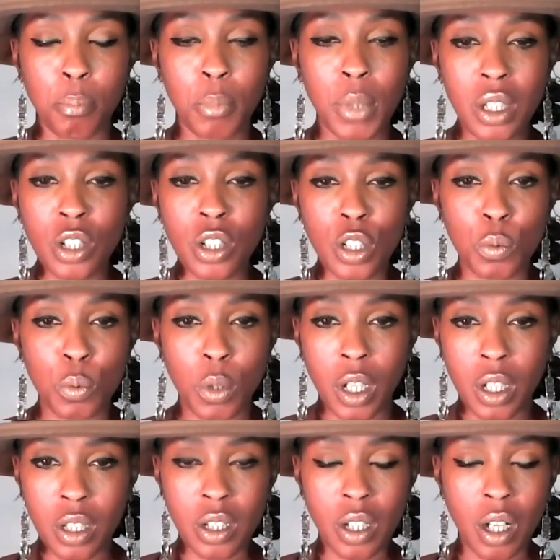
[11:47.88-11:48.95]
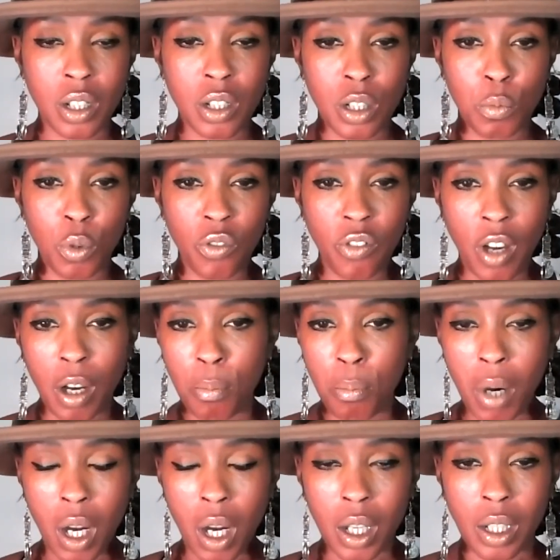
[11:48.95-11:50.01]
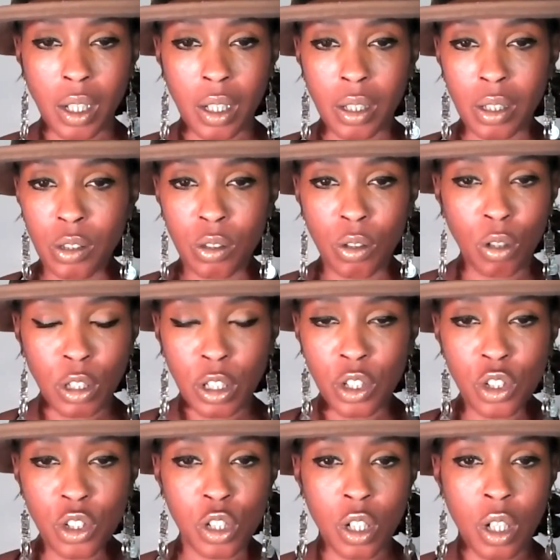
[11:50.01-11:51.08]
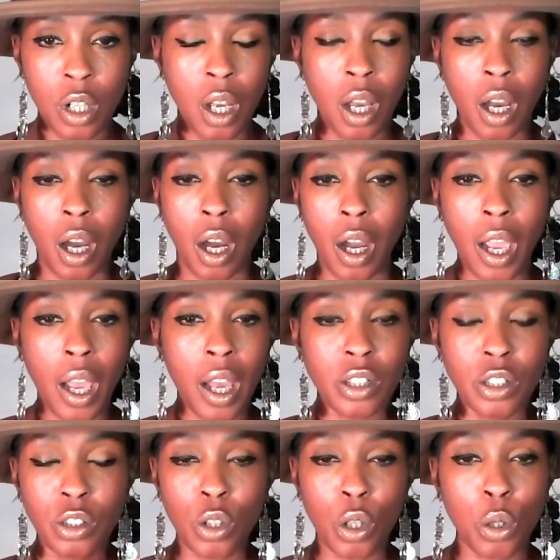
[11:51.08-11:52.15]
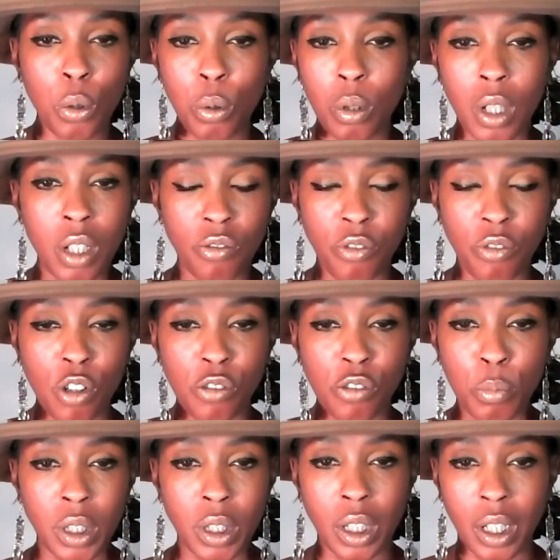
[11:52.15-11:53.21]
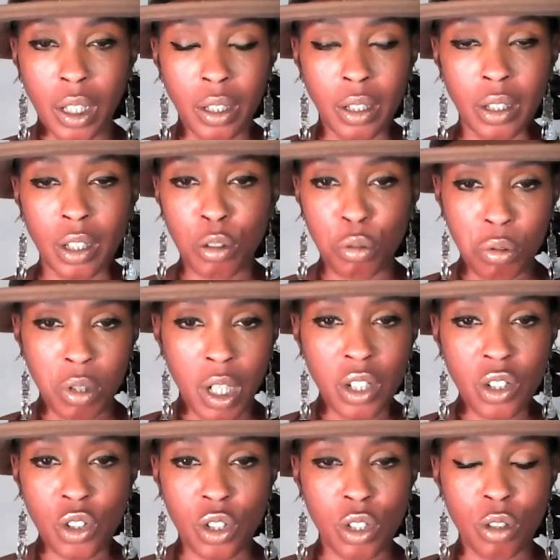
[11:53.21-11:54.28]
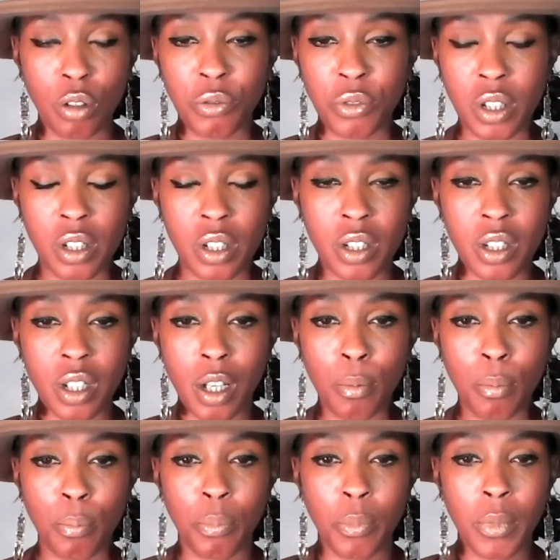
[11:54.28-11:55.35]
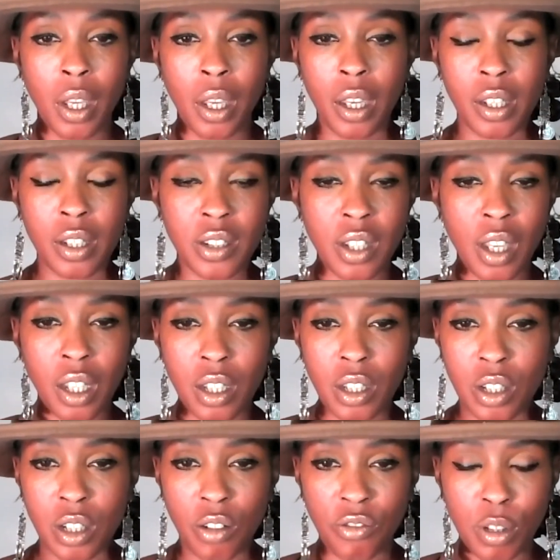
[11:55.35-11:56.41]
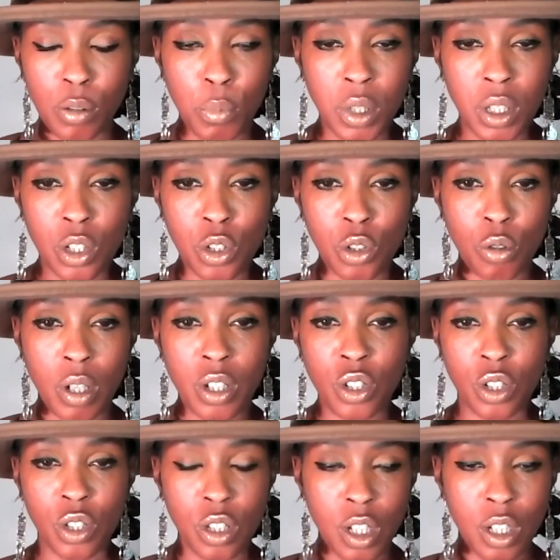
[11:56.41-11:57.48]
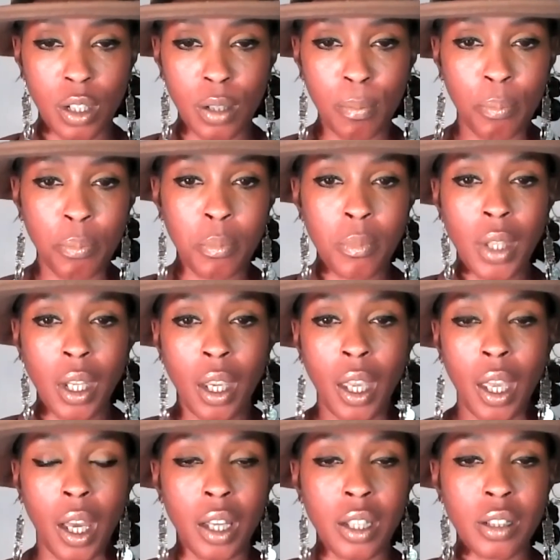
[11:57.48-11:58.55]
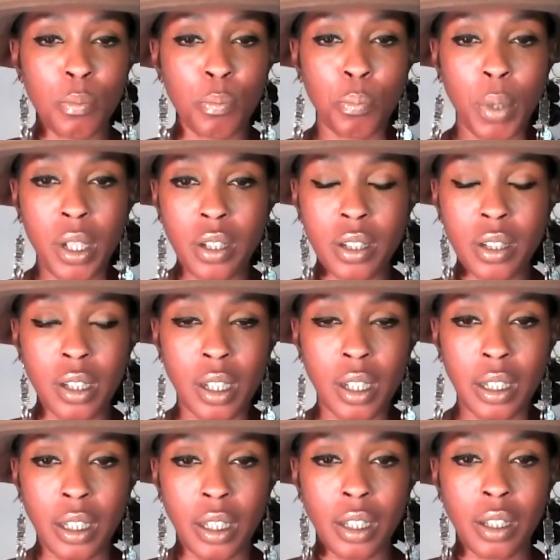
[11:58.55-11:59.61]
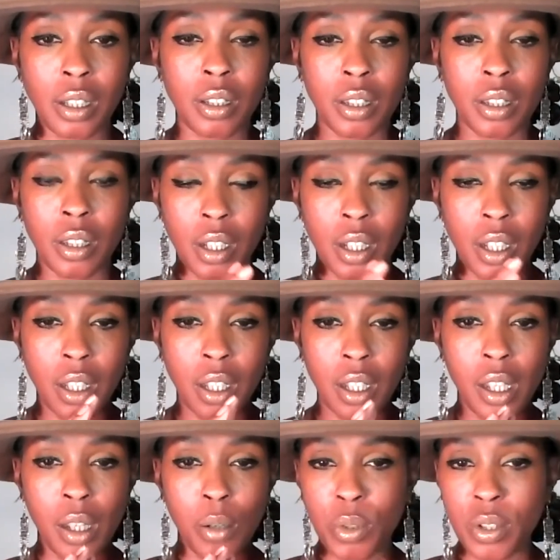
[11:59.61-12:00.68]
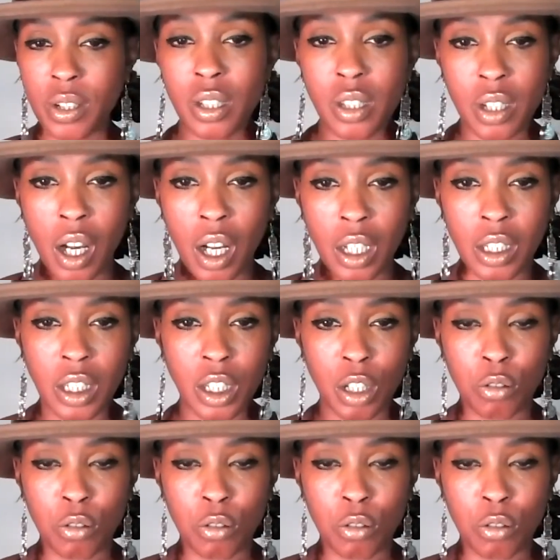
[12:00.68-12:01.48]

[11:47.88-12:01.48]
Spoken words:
meetings were conducted without my knowledge. I had no involvement in the creation of this executive administration team. And basically, it was entirely